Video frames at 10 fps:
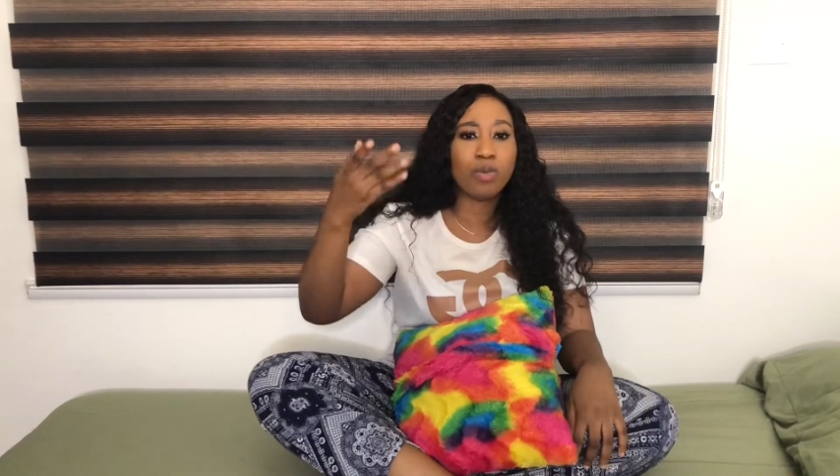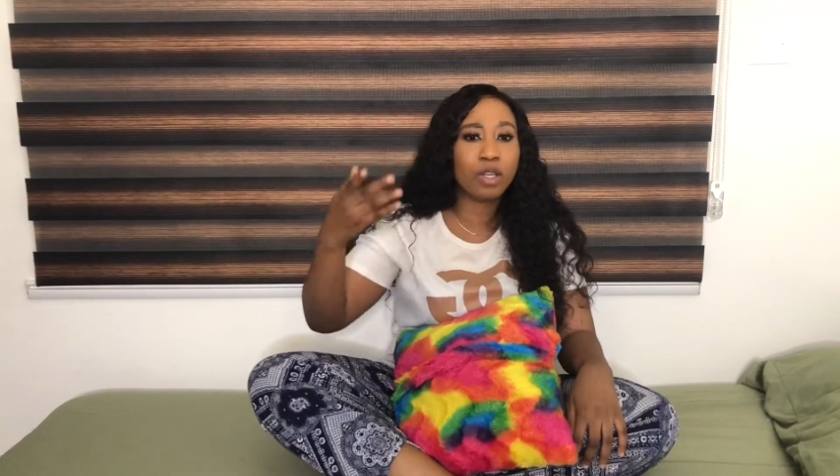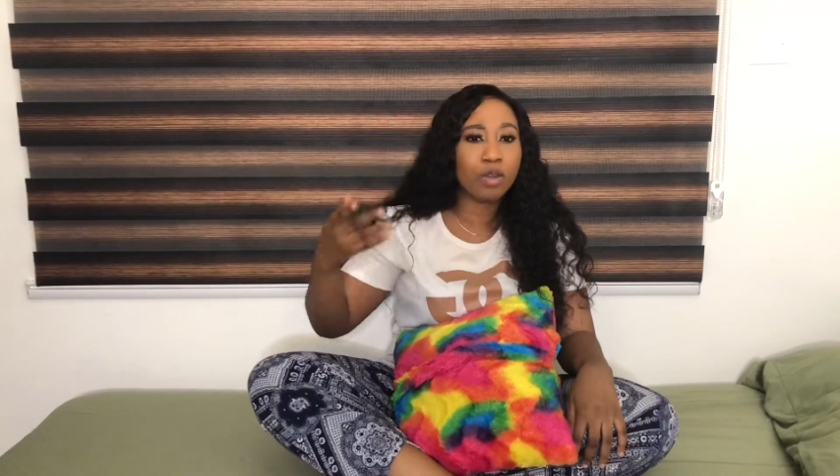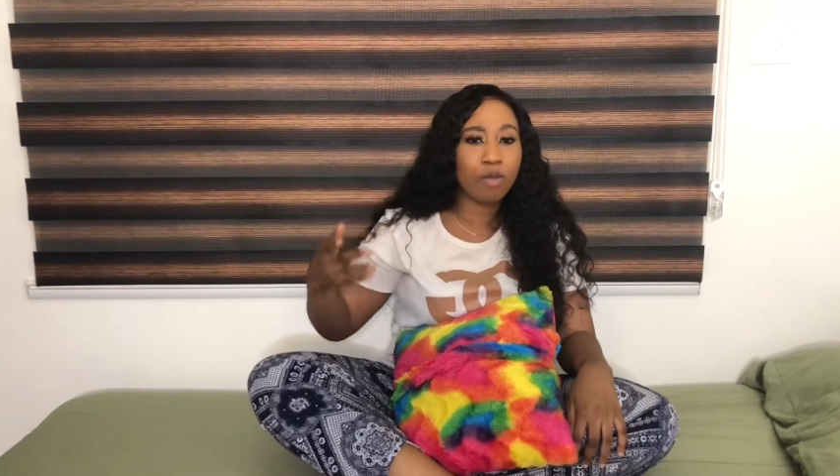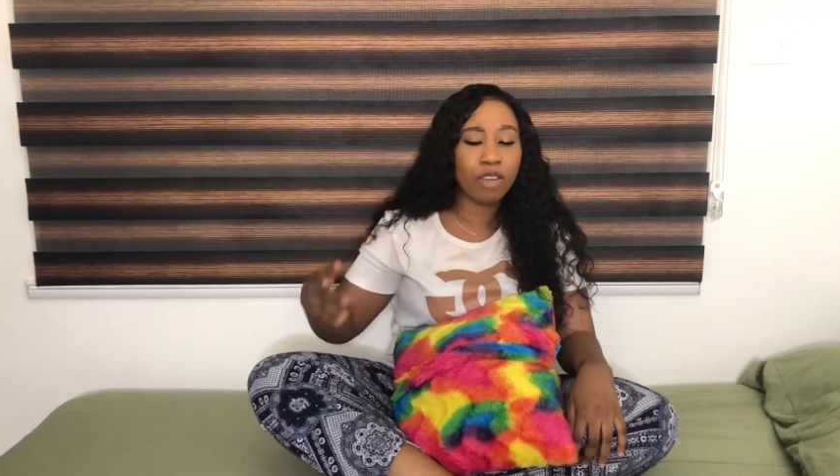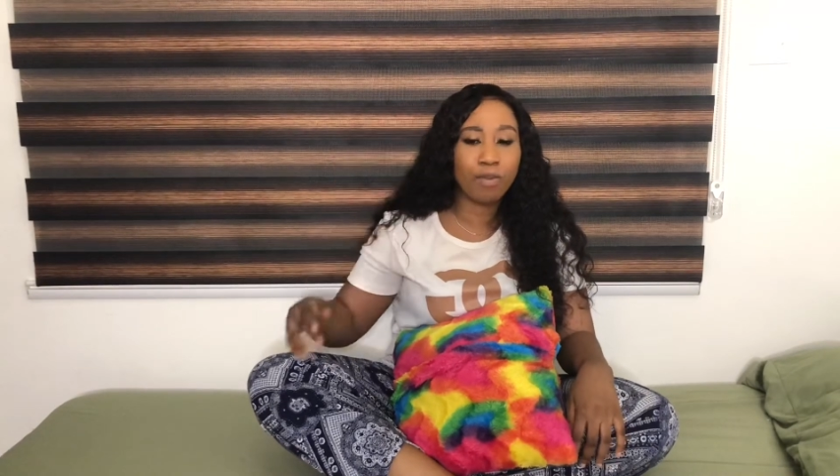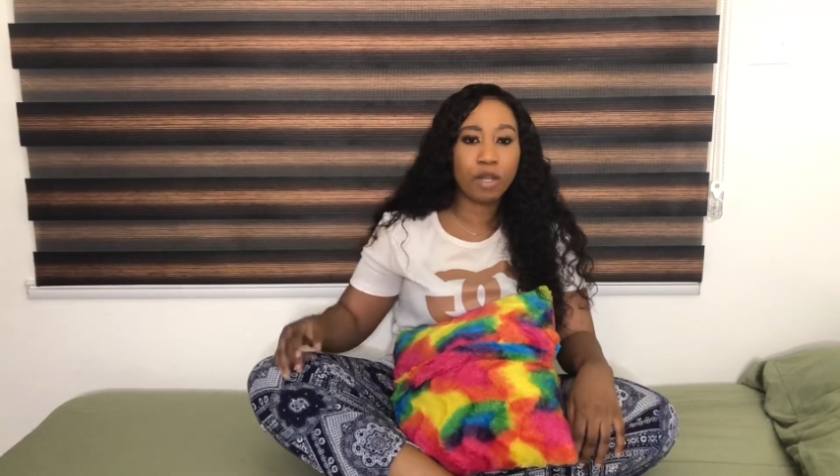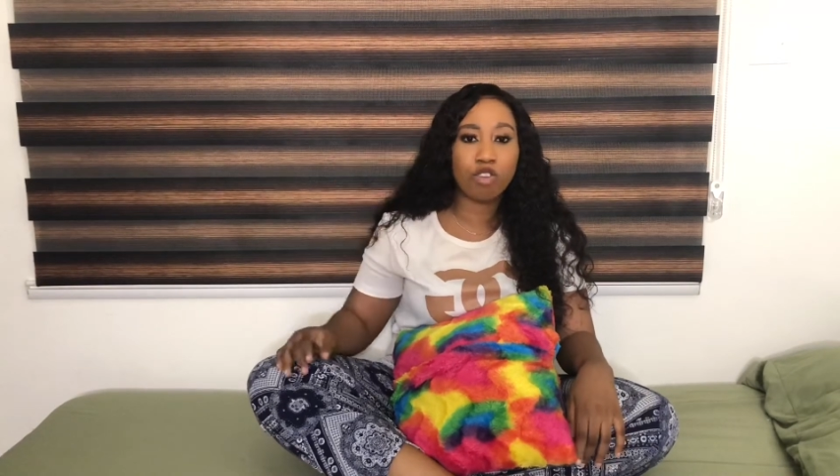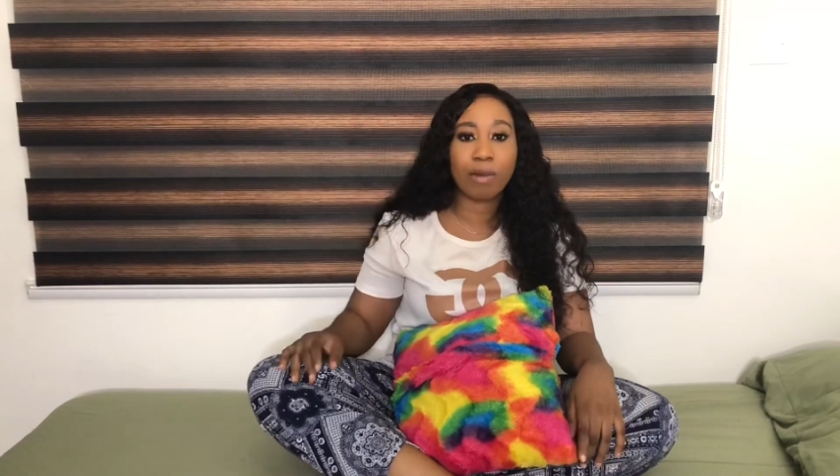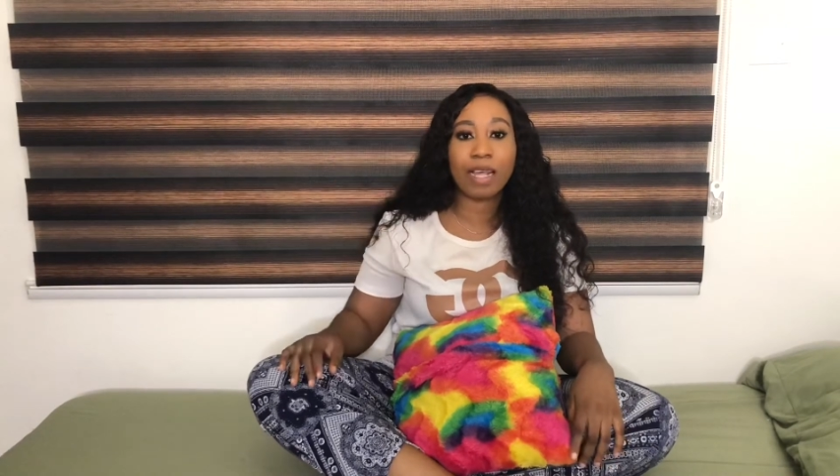window of the
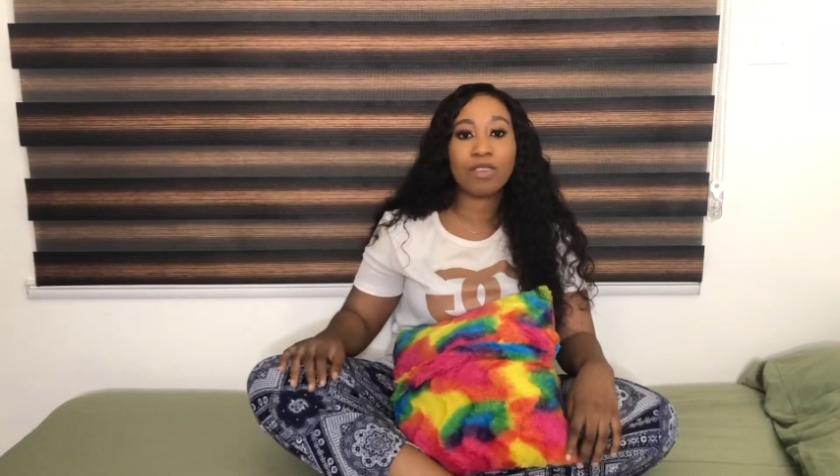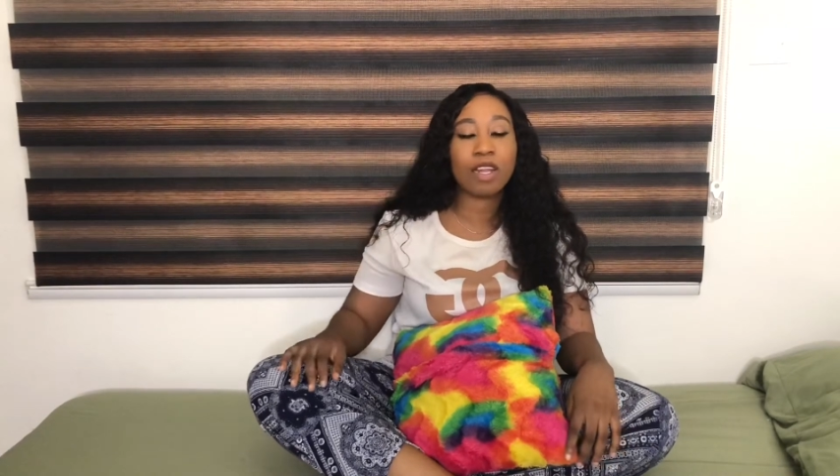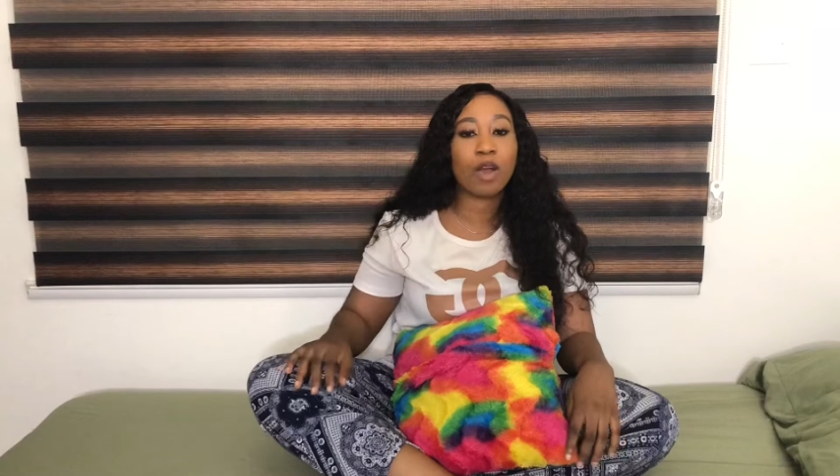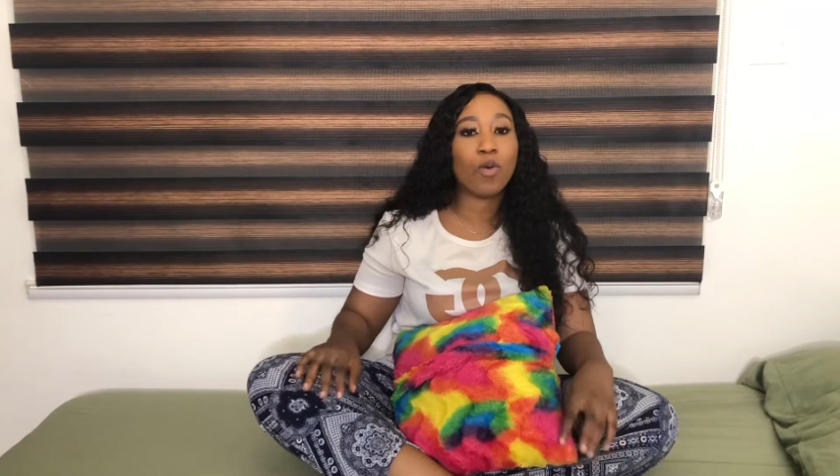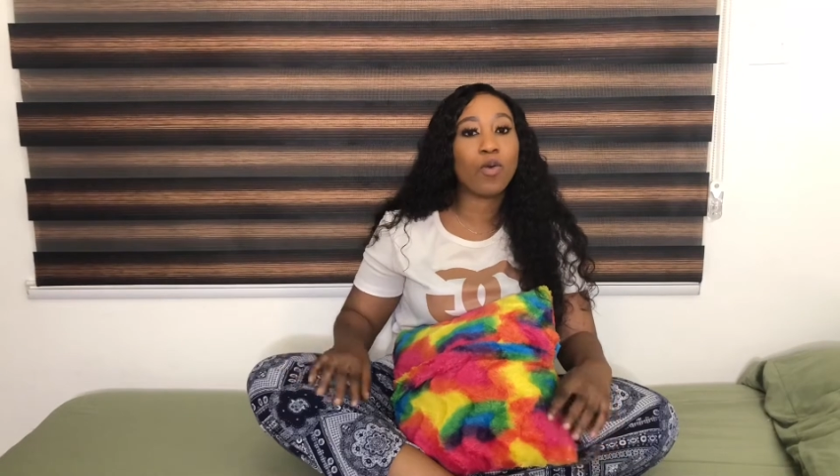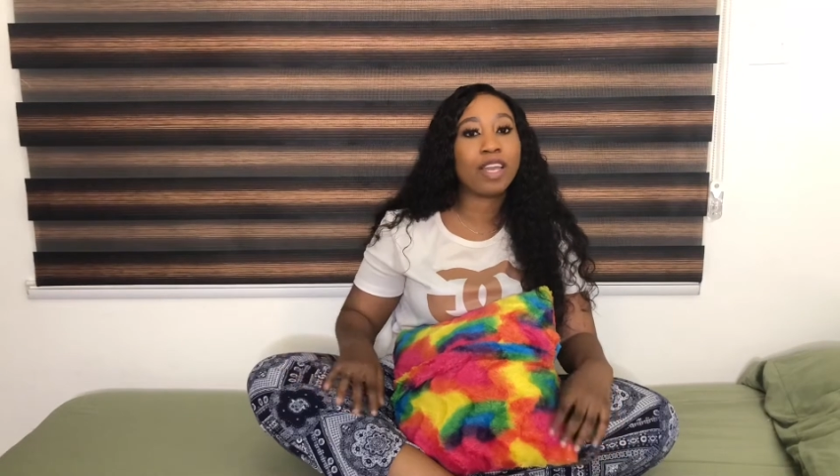bedroom and I saw that, oh,